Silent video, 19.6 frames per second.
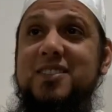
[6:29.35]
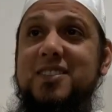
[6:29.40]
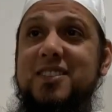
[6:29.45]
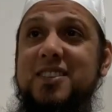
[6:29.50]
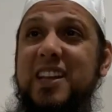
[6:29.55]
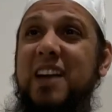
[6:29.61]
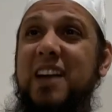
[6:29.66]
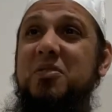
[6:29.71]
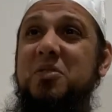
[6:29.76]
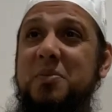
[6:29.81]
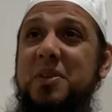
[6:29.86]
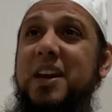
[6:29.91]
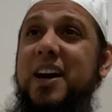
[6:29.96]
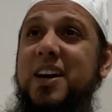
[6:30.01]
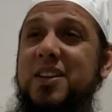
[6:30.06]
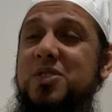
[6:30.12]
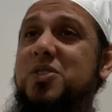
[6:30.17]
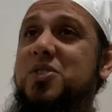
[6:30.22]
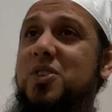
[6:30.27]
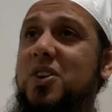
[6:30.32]
They have to be
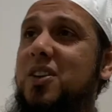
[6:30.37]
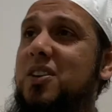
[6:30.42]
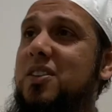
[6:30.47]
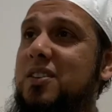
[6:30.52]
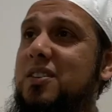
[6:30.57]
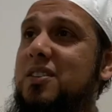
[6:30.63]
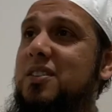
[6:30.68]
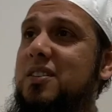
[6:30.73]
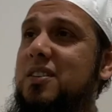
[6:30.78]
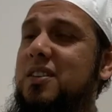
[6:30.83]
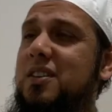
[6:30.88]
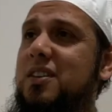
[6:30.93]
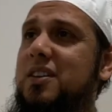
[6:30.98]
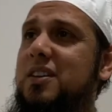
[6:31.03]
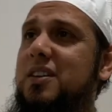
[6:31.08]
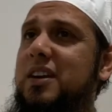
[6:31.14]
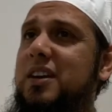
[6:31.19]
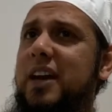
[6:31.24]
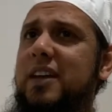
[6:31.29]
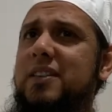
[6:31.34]
headstrong
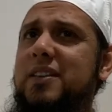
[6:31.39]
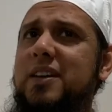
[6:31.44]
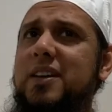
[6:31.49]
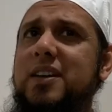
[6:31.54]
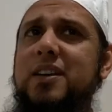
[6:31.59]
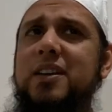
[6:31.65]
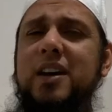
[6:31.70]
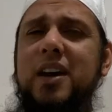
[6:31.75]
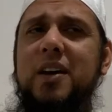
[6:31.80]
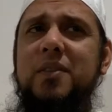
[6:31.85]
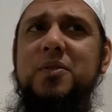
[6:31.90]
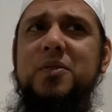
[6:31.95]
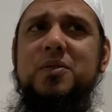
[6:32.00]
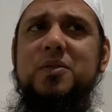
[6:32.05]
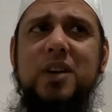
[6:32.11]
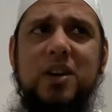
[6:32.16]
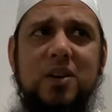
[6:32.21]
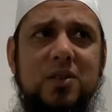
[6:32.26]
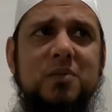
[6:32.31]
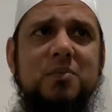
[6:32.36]
and they have to
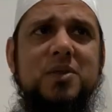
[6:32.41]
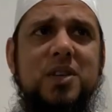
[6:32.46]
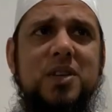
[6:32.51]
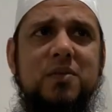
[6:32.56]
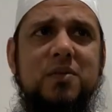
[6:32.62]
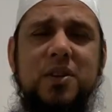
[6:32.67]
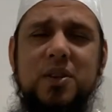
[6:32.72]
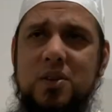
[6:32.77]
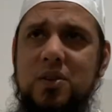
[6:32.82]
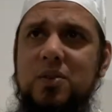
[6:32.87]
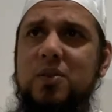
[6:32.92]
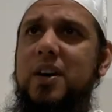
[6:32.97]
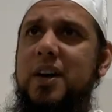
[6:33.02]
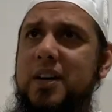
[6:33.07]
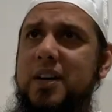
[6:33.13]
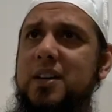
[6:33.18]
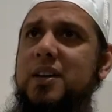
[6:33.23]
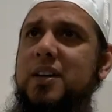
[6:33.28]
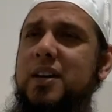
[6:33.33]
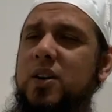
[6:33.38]
tell themselves that no, I
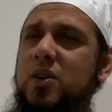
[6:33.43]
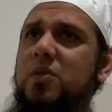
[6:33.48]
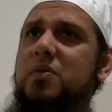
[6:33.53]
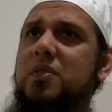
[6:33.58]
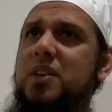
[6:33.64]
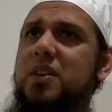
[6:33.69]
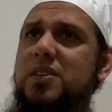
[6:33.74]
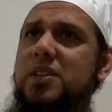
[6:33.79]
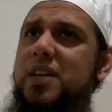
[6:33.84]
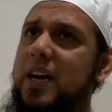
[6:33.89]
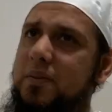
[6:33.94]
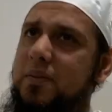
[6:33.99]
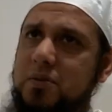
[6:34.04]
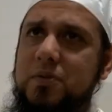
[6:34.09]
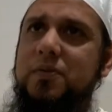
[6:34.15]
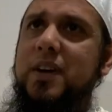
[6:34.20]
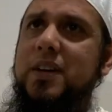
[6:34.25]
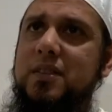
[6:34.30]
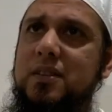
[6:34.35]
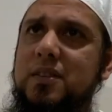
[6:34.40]
can get over this, I have to
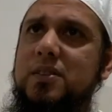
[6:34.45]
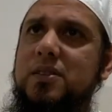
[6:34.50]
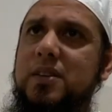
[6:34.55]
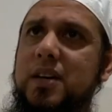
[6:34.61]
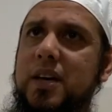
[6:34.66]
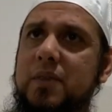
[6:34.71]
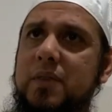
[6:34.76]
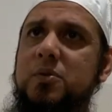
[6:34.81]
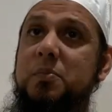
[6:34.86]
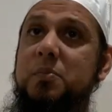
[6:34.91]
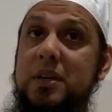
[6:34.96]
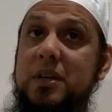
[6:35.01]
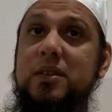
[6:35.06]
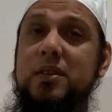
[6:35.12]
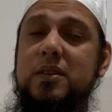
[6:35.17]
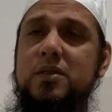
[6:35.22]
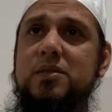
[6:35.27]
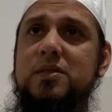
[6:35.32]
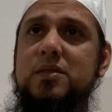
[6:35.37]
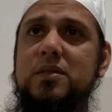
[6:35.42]
fight this, I have to beat
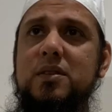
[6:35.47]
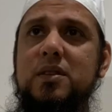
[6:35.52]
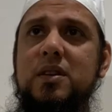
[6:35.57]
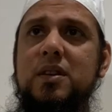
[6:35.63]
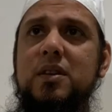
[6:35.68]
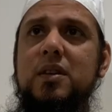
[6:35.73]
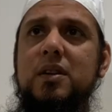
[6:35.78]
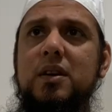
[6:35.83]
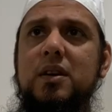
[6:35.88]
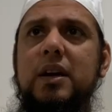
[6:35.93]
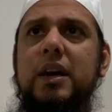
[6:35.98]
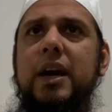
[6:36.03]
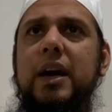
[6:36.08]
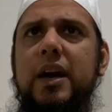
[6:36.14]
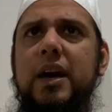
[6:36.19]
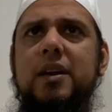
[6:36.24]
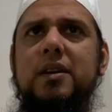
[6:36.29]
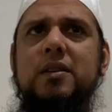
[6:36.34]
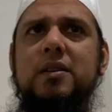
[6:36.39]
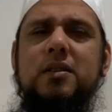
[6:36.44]
this.
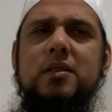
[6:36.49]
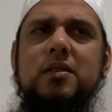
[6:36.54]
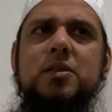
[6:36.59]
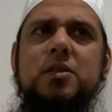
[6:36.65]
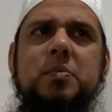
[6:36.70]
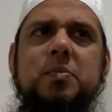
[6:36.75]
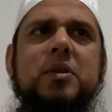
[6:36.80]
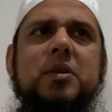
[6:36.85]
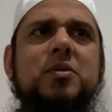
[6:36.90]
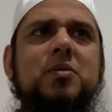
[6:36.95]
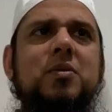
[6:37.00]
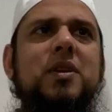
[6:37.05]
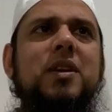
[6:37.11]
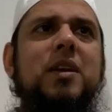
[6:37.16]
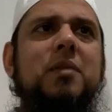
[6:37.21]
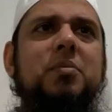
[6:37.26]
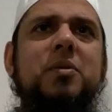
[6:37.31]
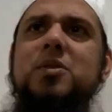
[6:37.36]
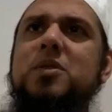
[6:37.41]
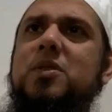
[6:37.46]
And spiritually a
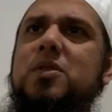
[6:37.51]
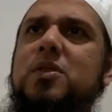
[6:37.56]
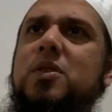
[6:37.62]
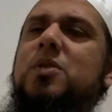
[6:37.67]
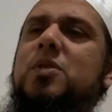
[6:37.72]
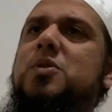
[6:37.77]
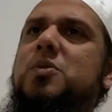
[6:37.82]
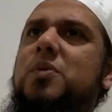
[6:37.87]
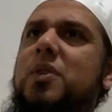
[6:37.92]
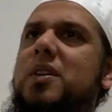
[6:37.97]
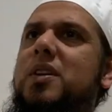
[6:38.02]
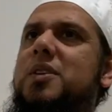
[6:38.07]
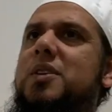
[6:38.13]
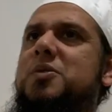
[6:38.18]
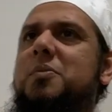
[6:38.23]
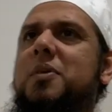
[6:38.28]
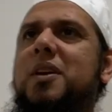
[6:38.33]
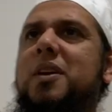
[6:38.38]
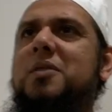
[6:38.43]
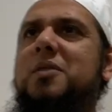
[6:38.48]
person turns to Allah
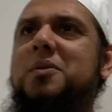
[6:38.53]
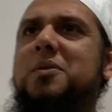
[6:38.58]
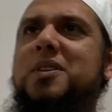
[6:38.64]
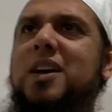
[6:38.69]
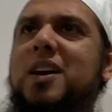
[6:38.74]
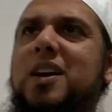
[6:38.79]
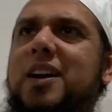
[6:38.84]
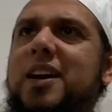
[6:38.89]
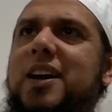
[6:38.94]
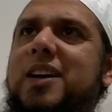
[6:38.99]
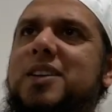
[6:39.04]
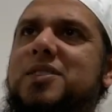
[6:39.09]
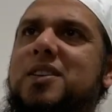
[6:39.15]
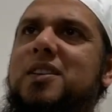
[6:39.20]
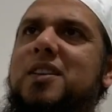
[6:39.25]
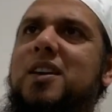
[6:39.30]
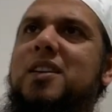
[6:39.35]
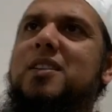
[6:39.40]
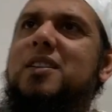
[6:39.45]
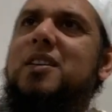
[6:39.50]
subhanahu wa ta'ala and asks
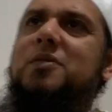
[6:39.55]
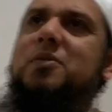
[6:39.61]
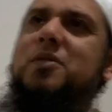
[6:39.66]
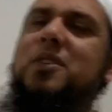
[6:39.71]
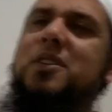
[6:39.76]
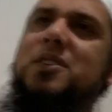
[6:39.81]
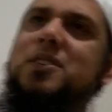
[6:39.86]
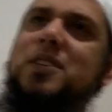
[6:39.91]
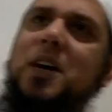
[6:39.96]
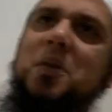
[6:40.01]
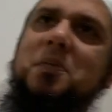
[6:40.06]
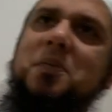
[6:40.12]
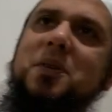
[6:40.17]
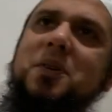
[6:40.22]
Allah for his help.